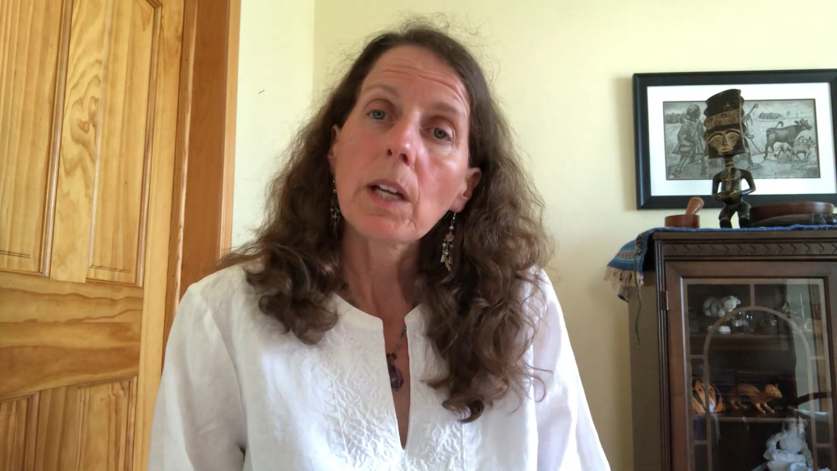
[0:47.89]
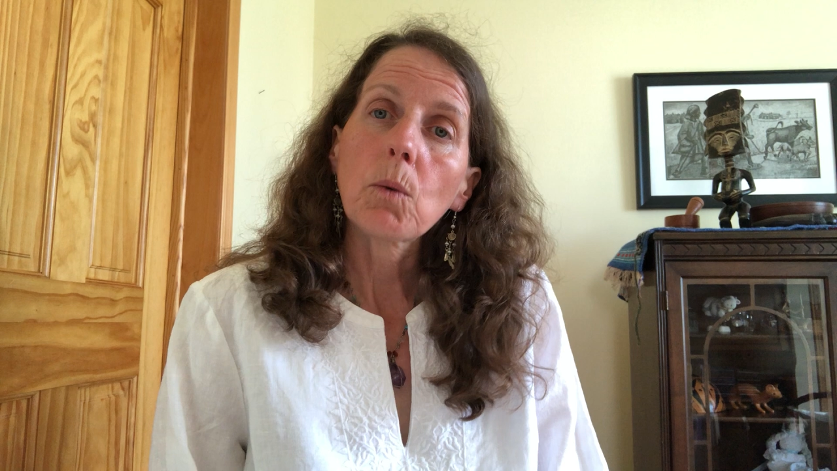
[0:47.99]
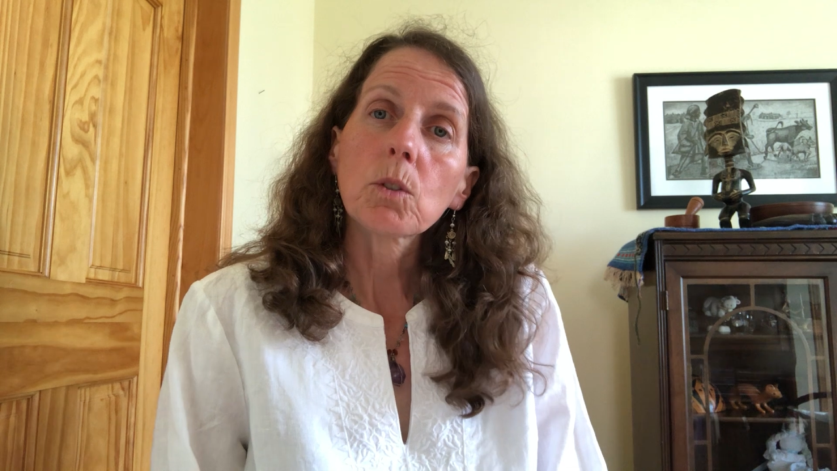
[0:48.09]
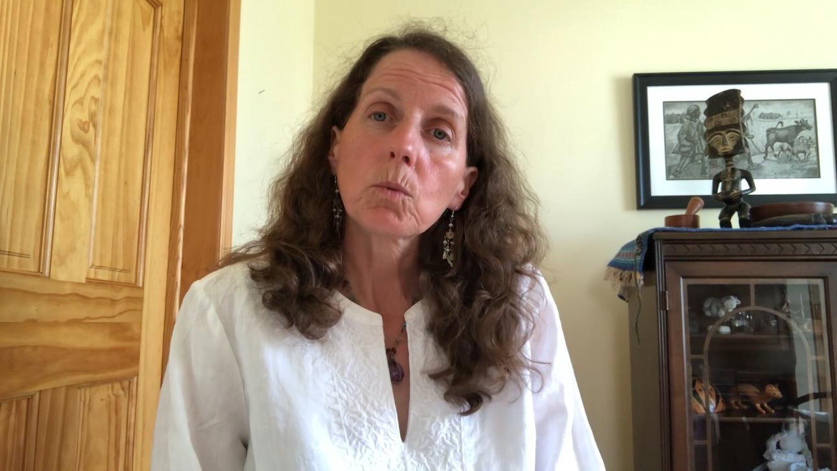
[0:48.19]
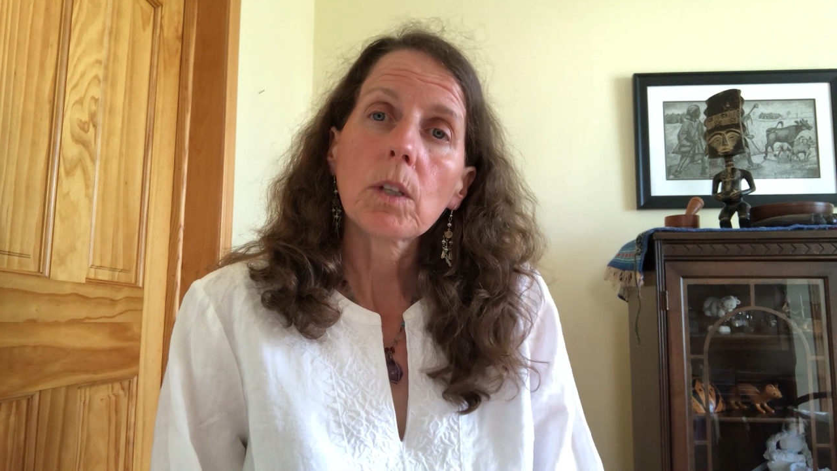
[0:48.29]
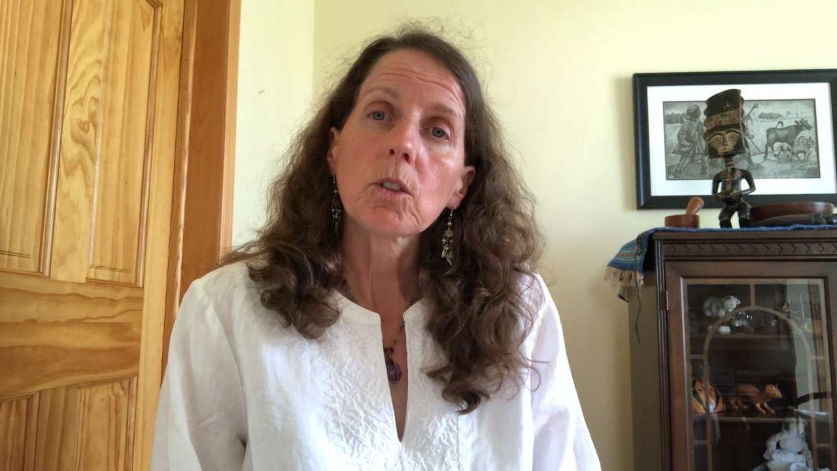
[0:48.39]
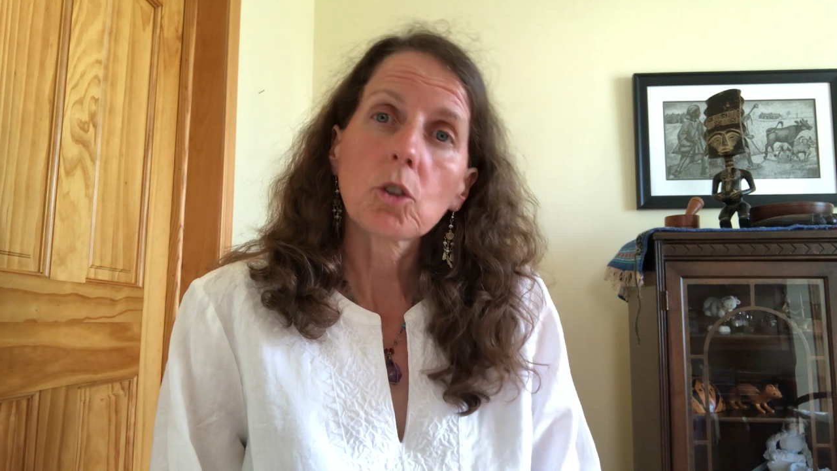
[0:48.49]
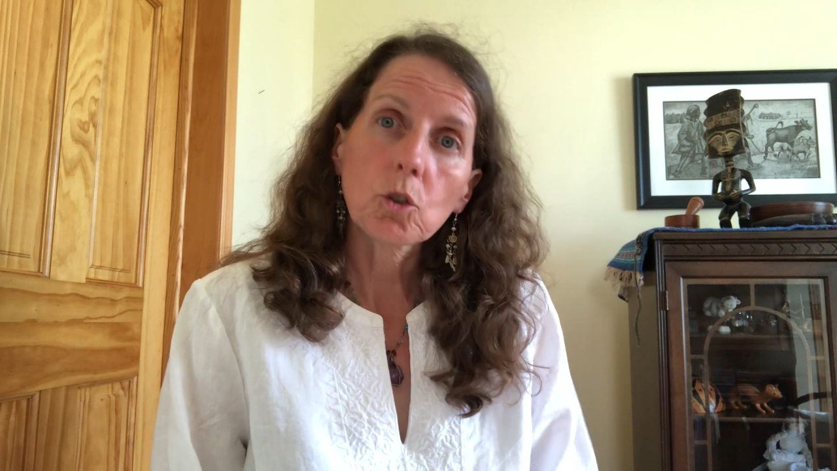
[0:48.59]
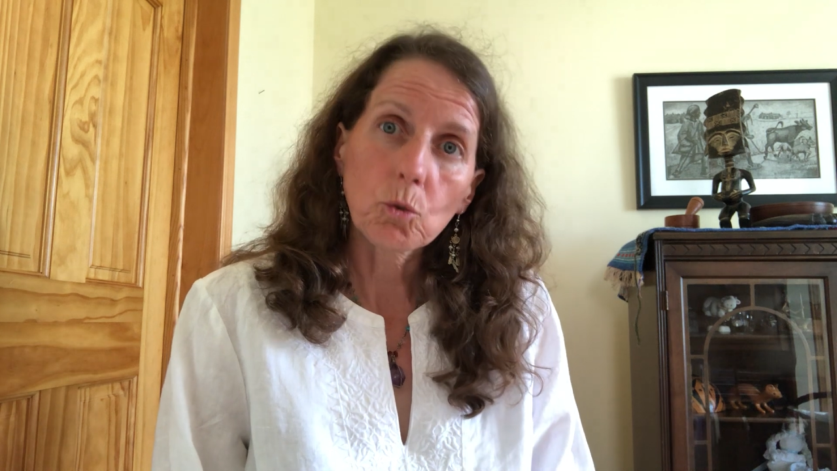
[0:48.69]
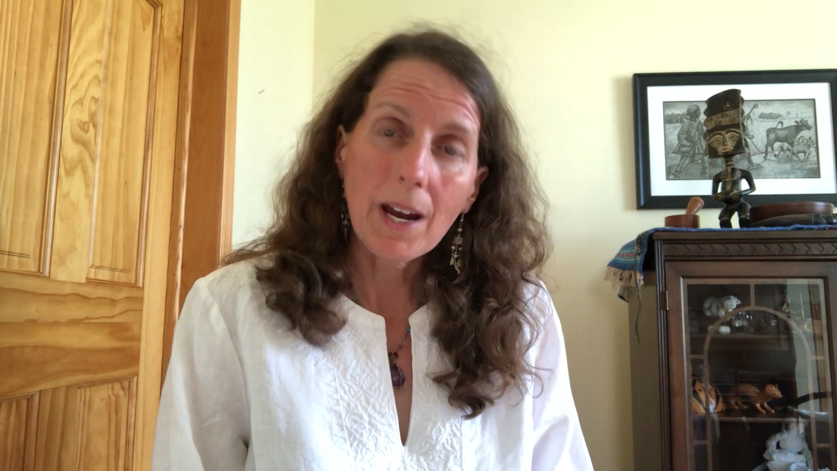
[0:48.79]
I was once
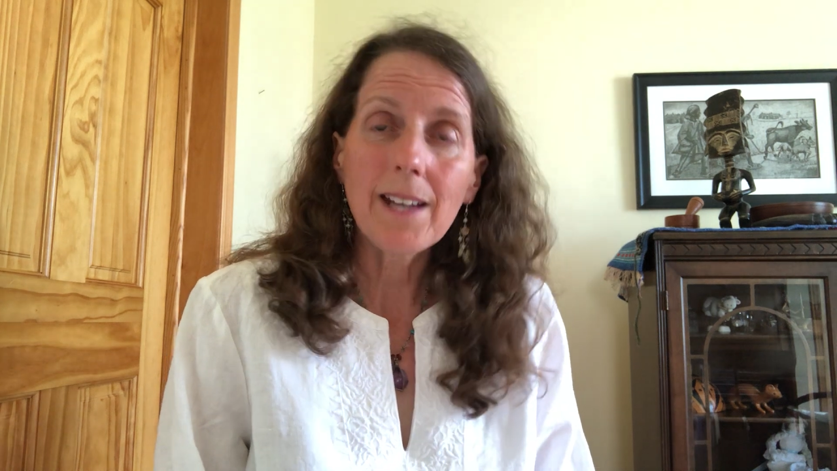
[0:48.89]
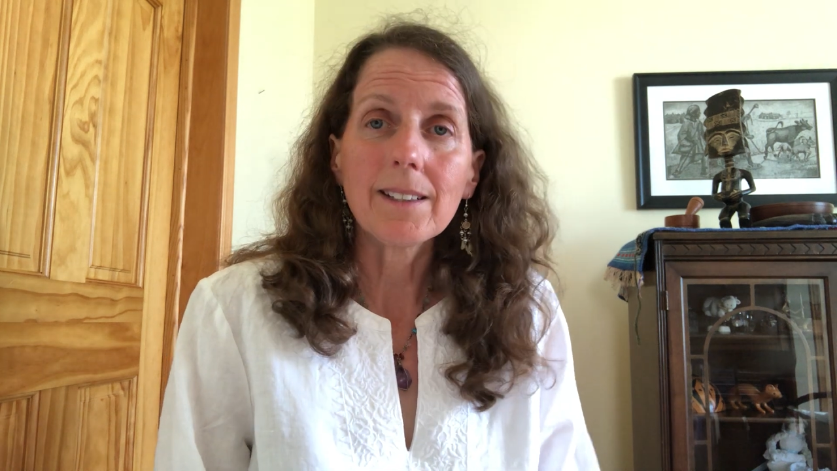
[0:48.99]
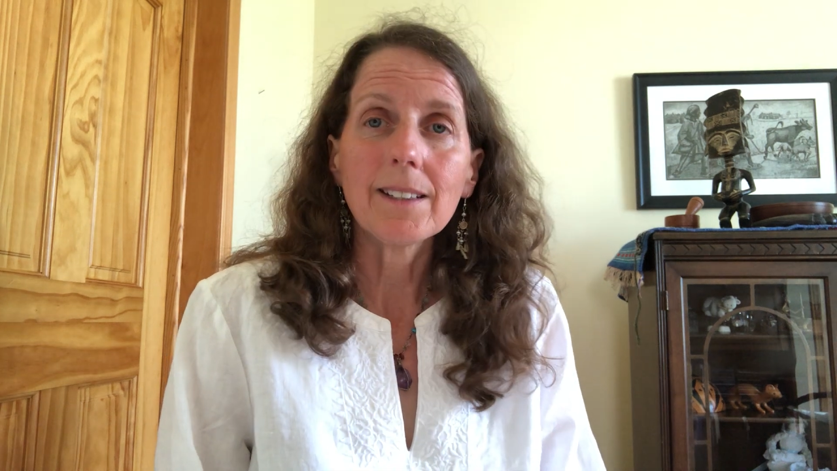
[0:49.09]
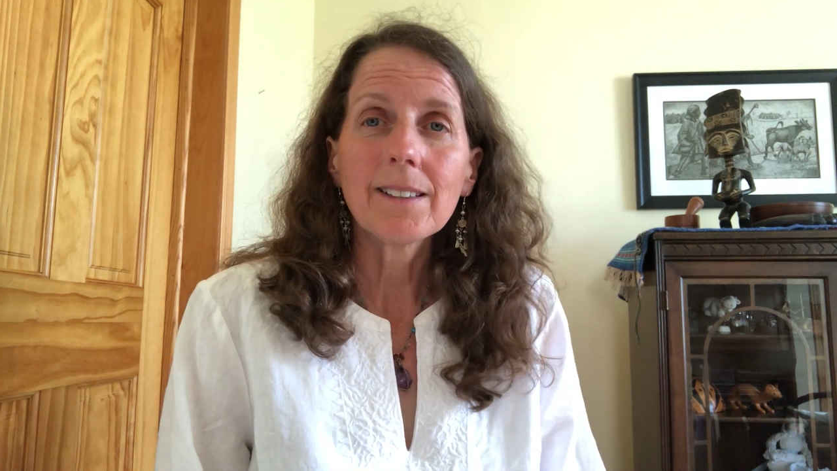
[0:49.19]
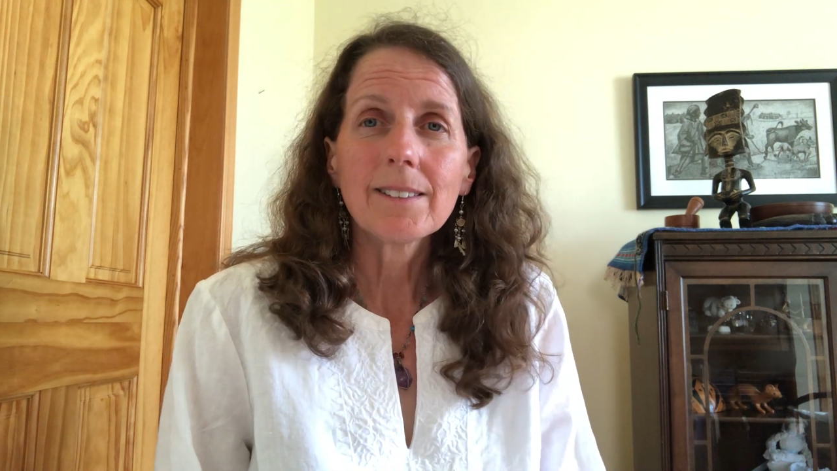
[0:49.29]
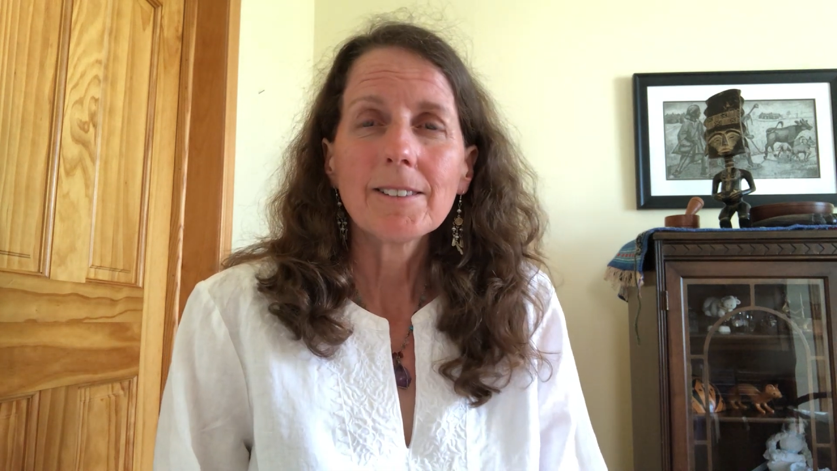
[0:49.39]
stranded,